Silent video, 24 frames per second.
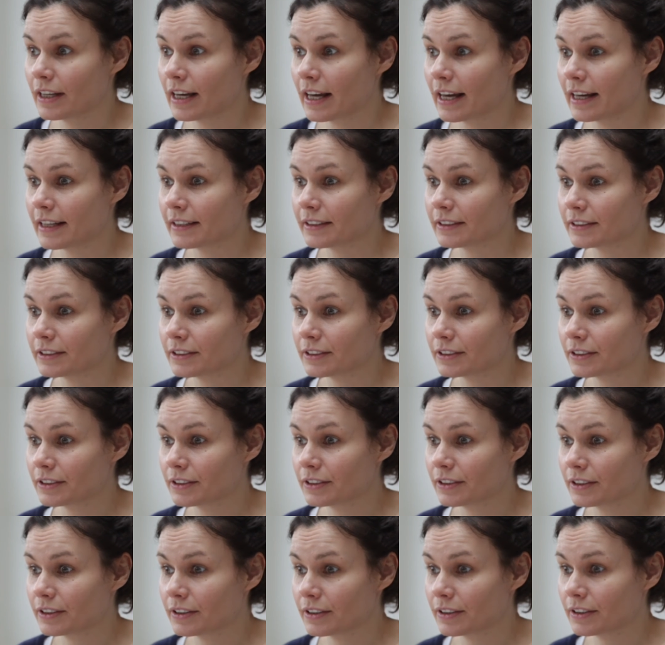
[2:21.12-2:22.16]
and
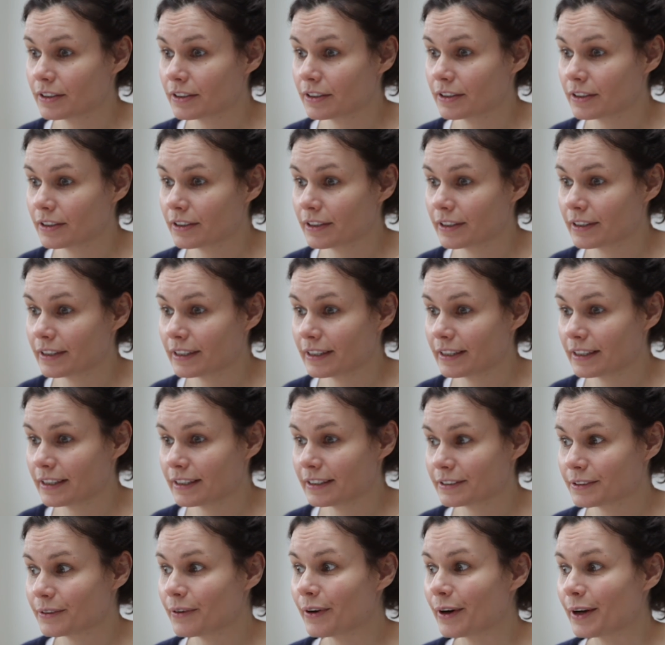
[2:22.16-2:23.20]

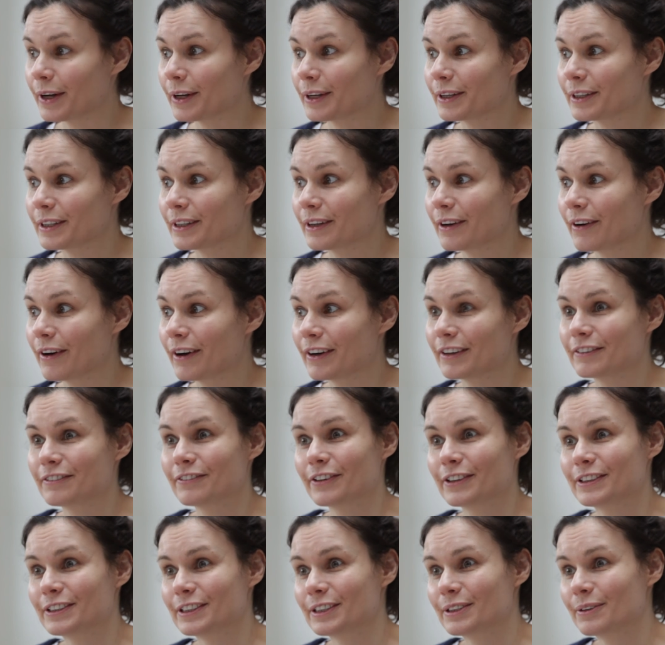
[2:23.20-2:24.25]
I
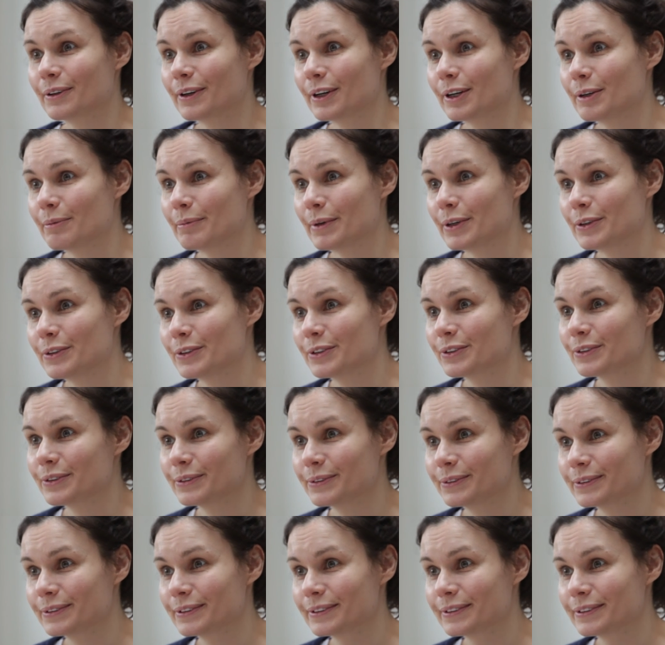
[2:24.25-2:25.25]
find it quite emotional.